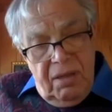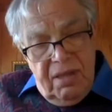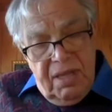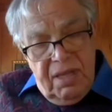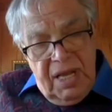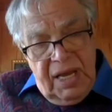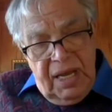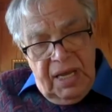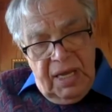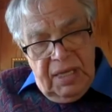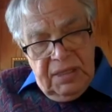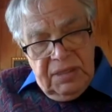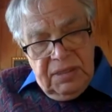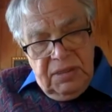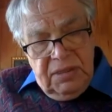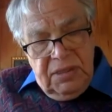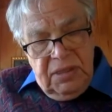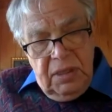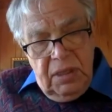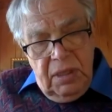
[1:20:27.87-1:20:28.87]
that
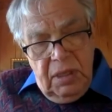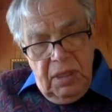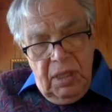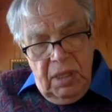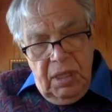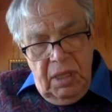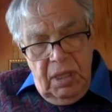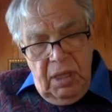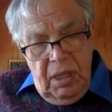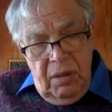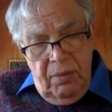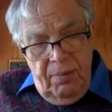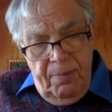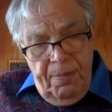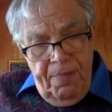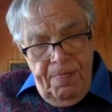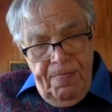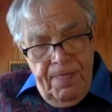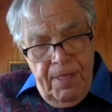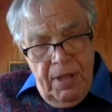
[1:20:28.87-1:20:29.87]

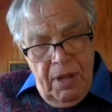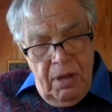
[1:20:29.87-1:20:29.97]
um,